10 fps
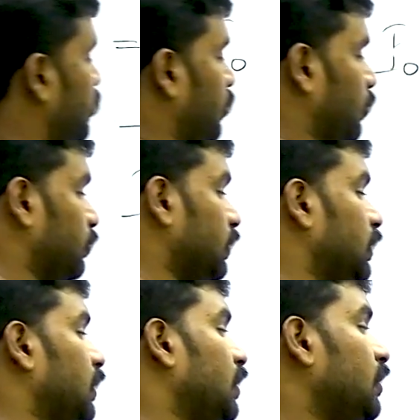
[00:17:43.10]
as you know.
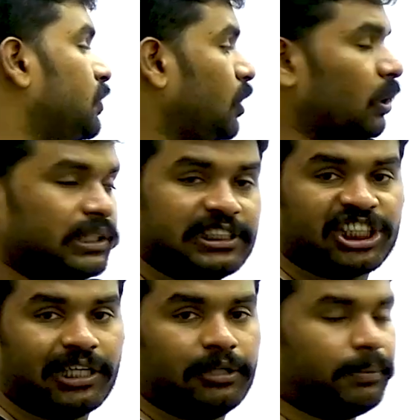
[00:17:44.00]
So this
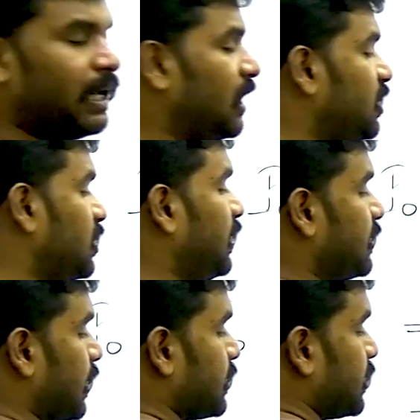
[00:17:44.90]
shunt branch,
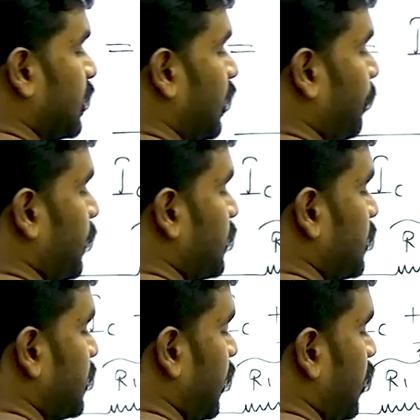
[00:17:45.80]
this resistor
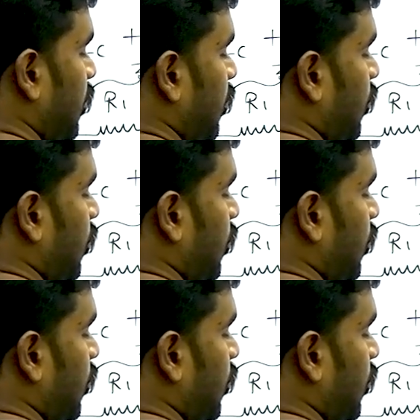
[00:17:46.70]
represents the